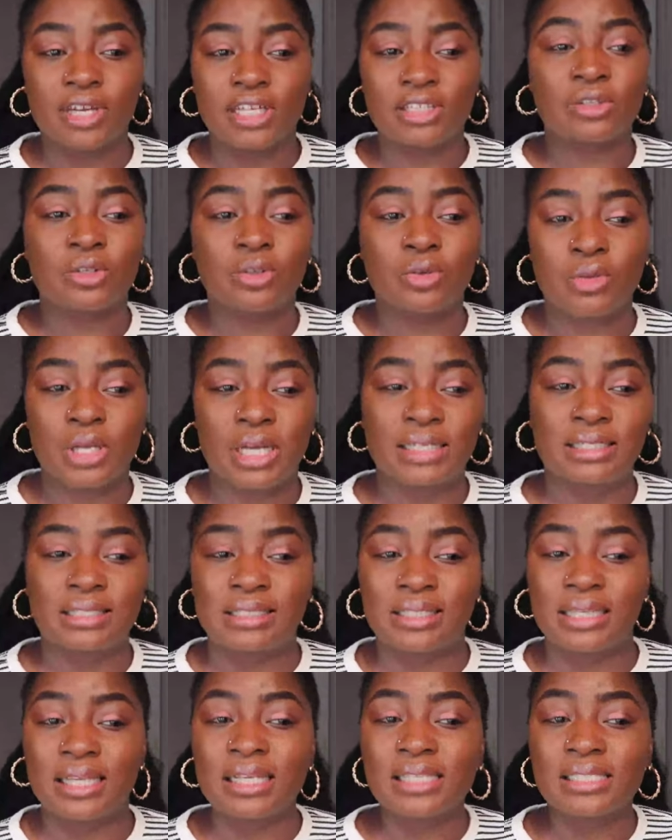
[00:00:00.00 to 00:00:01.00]
to look at the
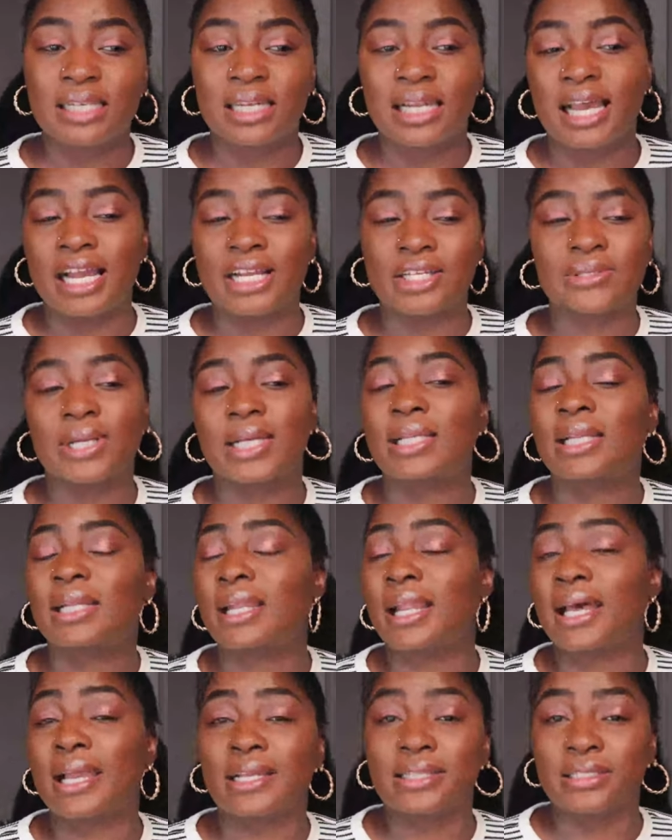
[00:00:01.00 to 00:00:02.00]
things that I actually
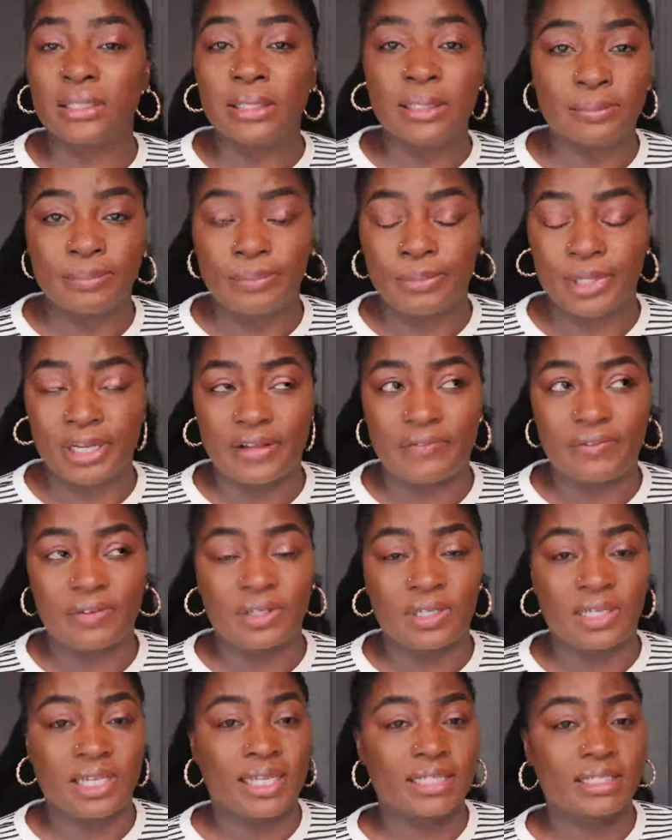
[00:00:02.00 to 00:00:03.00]
liked, but I
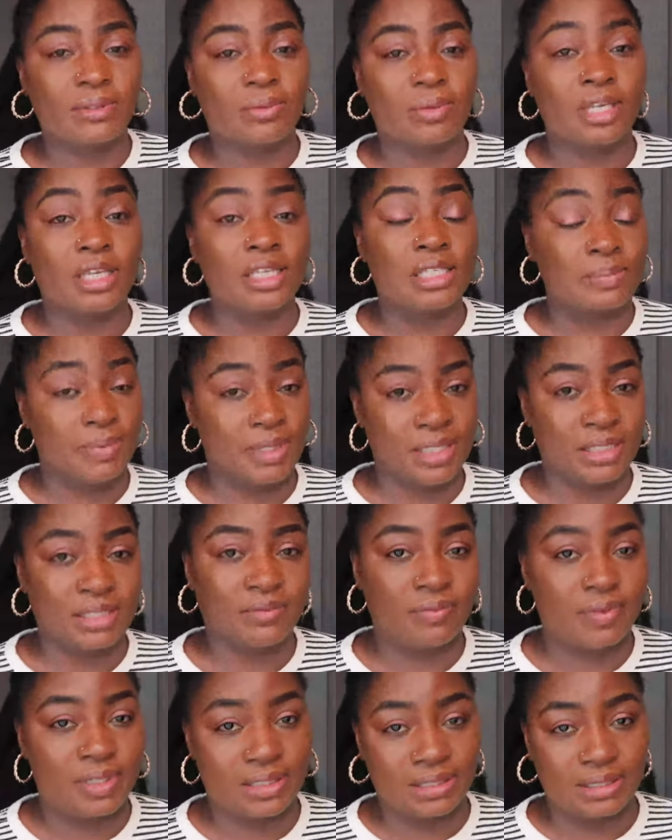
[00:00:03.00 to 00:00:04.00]
felt like they were
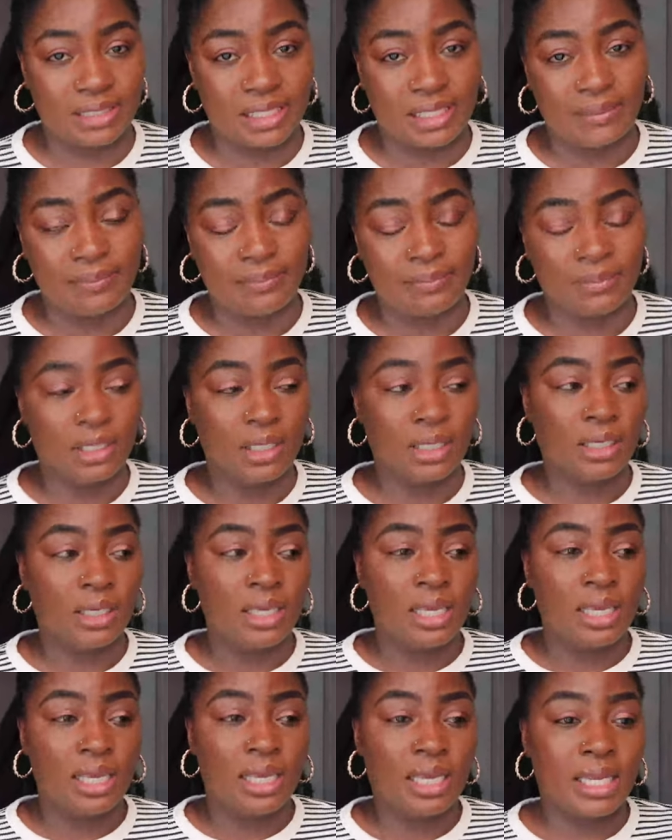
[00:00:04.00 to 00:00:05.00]
expensive at the time,
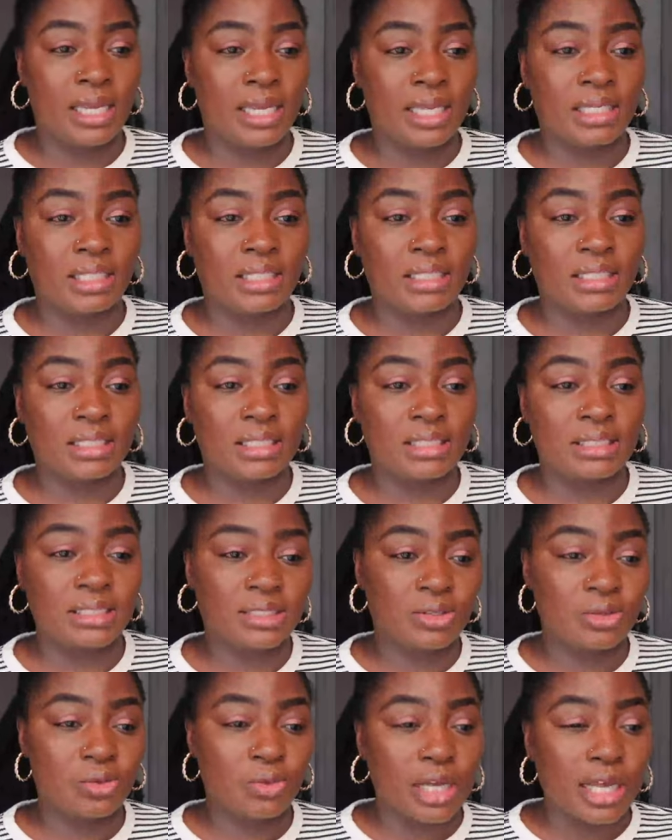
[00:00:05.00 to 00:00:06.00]
and
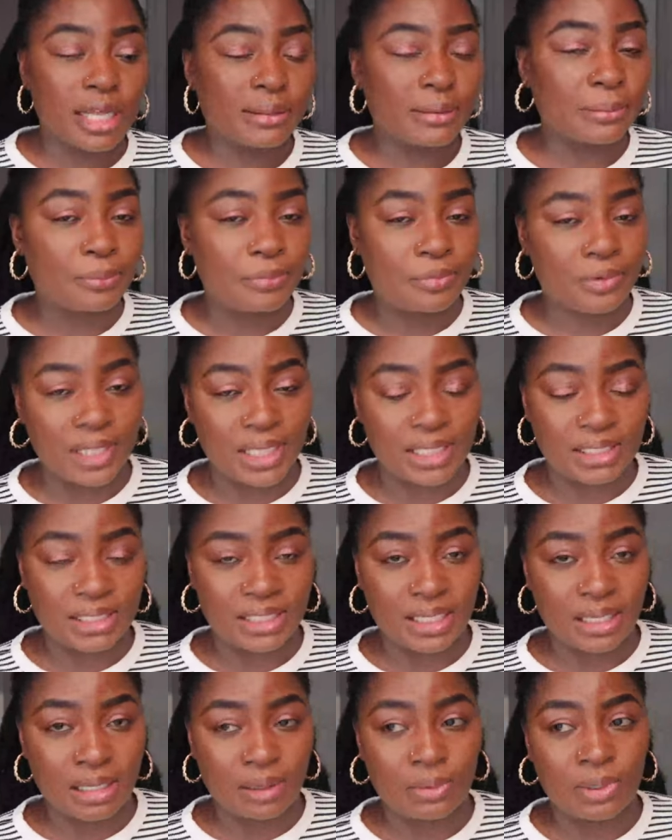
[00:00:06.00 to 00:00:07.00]
look at the price
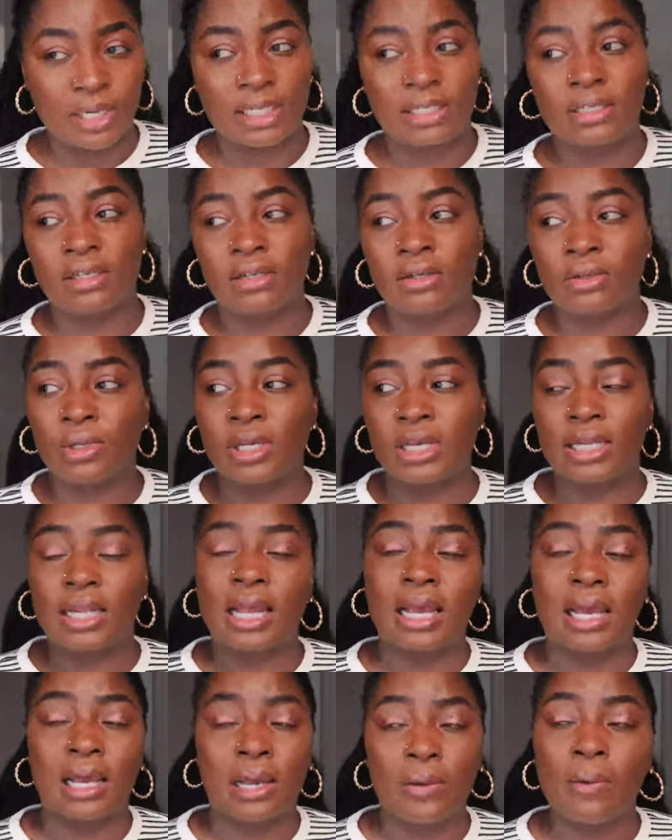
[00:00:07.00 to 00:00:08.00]
now and then look at
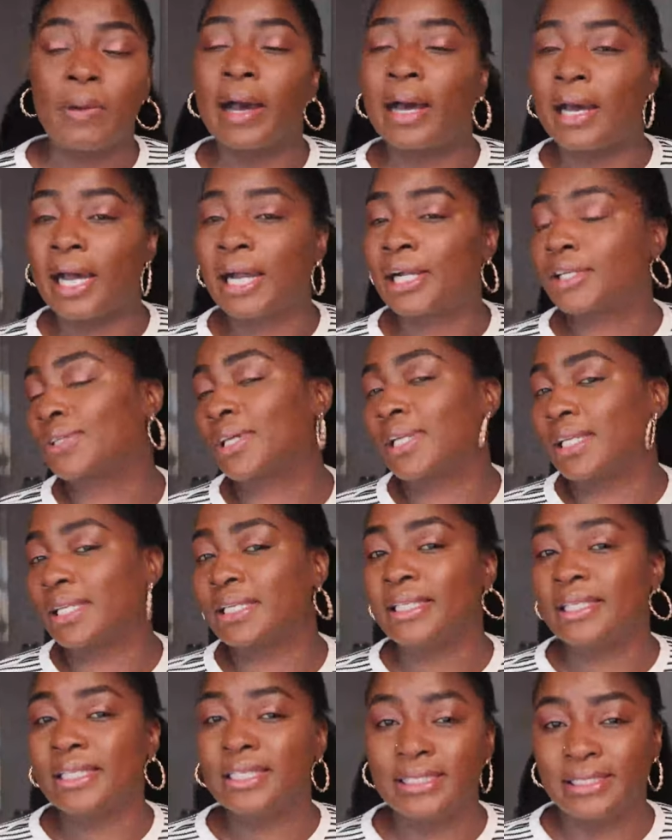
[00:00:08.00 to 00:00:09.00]
how I actually
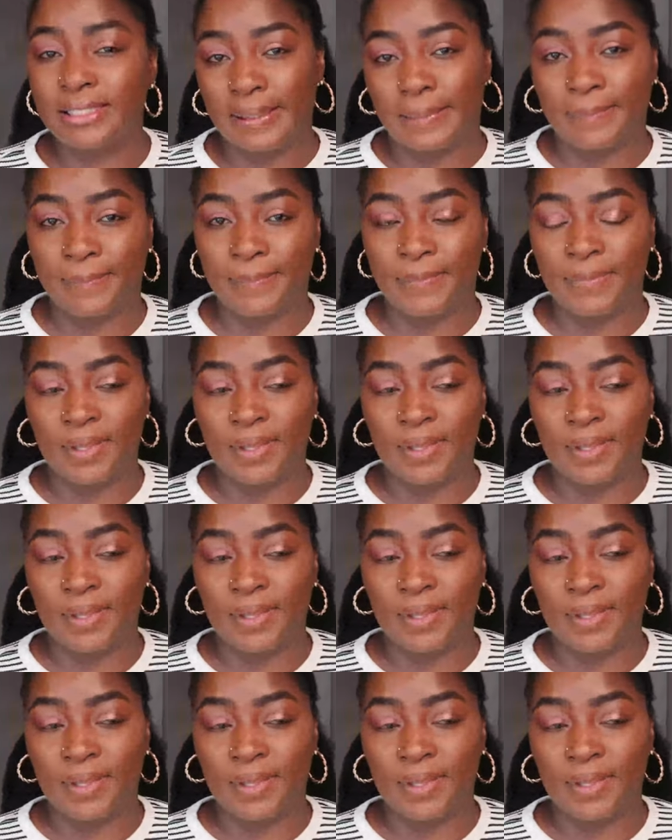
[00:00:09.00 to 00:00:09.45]
need them.